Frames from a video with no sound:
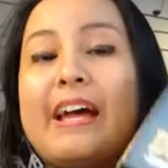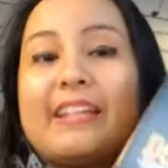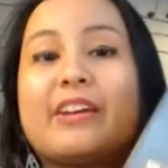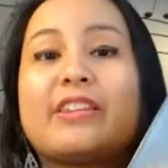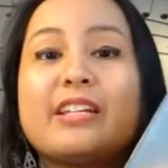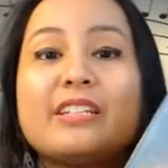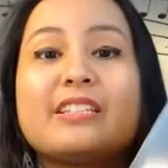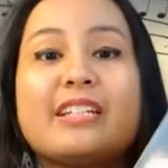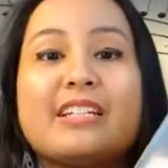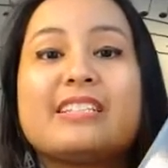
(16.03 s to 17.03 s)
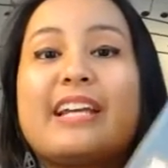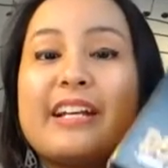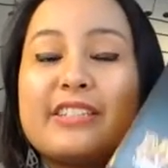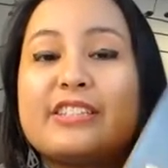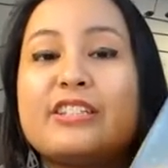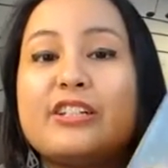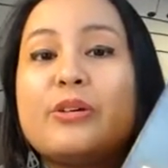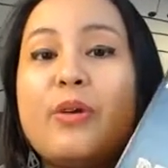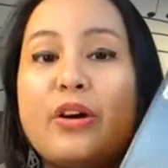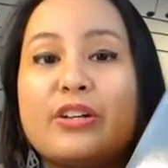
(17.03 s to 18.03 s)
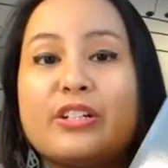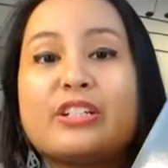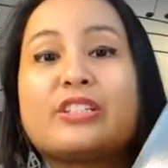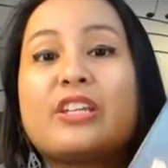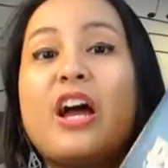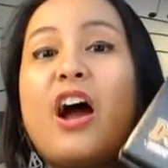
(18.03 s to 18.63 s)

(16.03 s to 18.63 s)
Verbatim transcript: Now this is Essetino Artists,